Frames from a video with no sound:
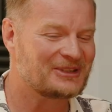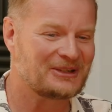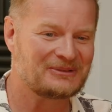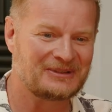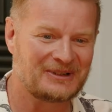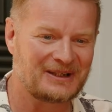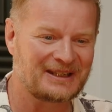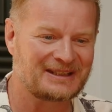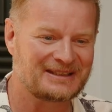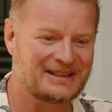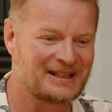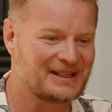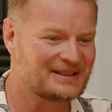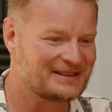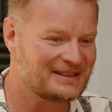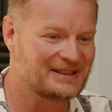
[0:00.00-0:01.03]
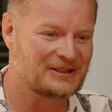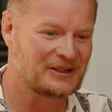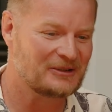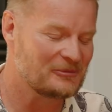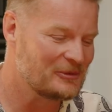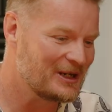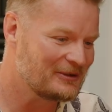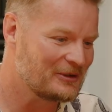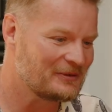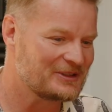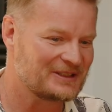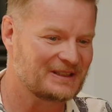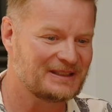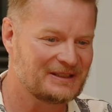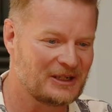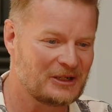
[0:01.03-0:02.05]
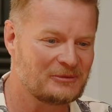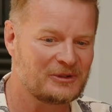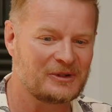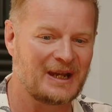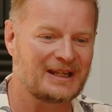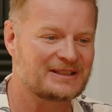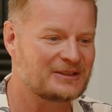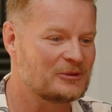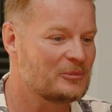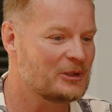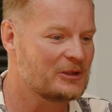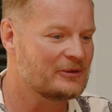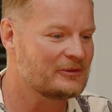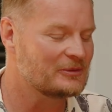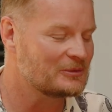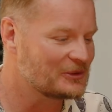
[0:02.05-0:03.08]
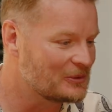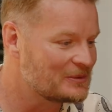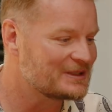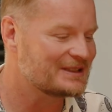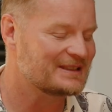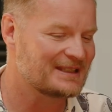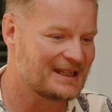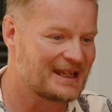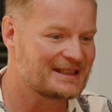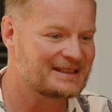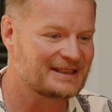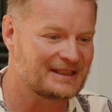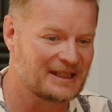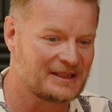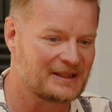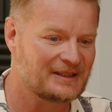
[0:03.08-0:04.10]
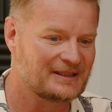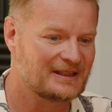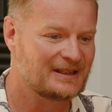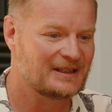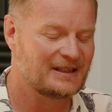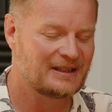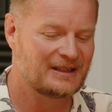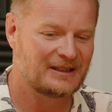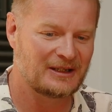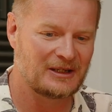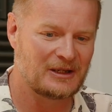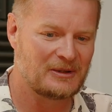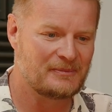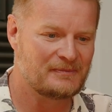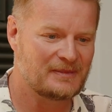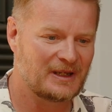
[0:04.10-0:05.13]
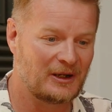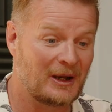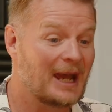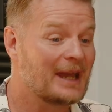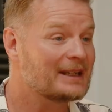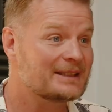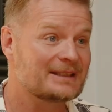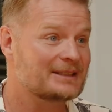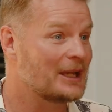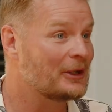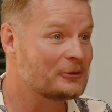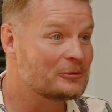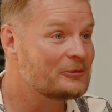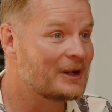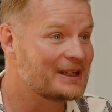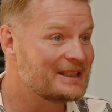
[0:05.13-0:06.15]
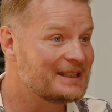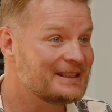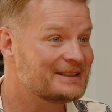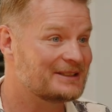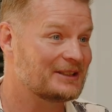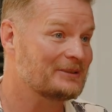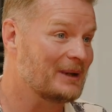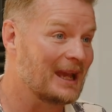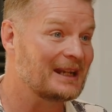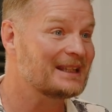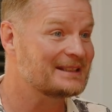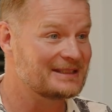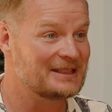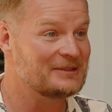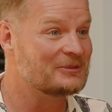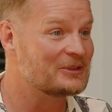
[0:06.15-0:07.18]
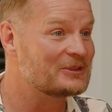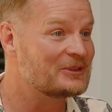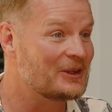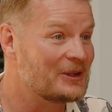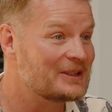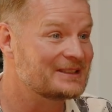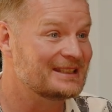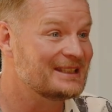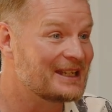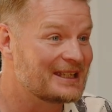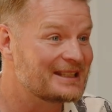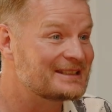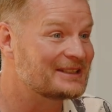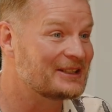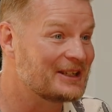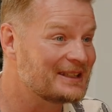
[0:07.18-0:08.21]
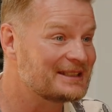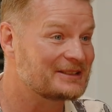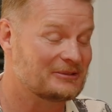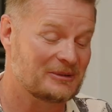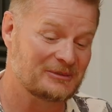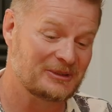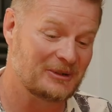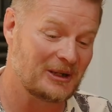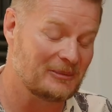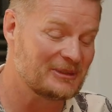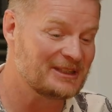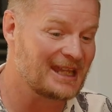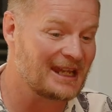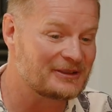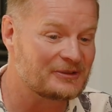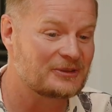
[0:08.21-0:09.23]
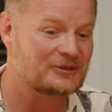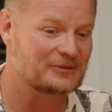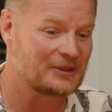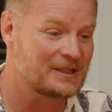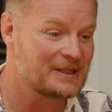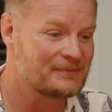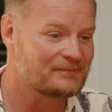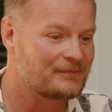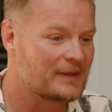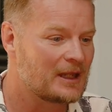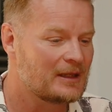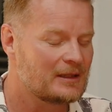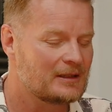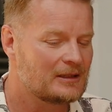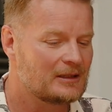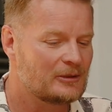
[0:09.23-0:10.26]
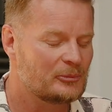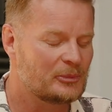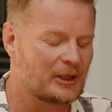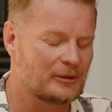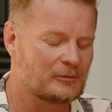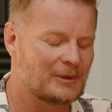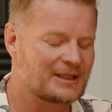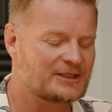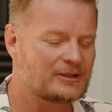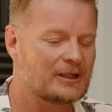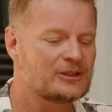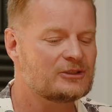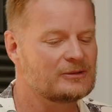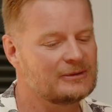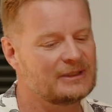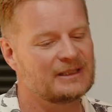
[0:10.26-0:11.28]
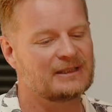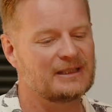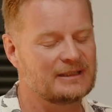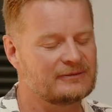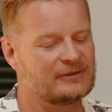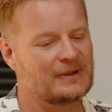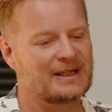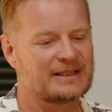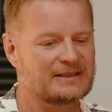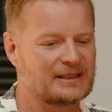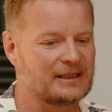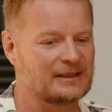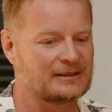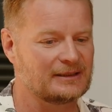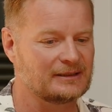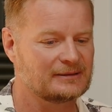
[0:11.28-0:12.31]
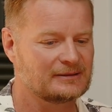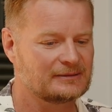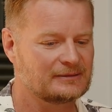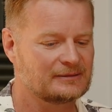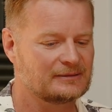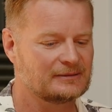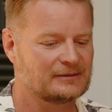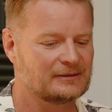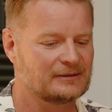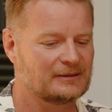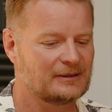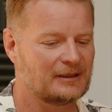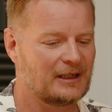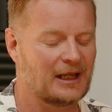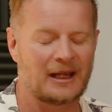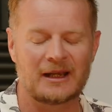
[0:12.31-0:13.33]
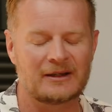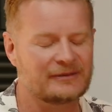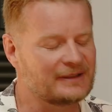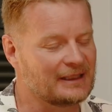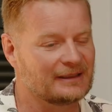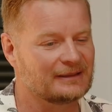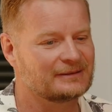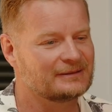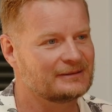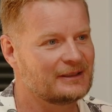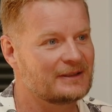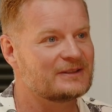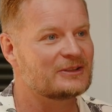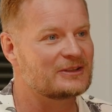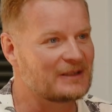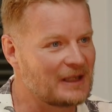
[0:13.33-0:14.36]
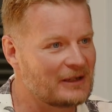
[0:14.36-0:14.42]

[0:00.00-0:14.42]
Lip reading: So we're obviously, we've got our 2 beautiful daughters now together. I had a son already. So Alex, he was 30 yesterday. So I'm a dad of 3. But once I joined the advice sector, I loved it. I just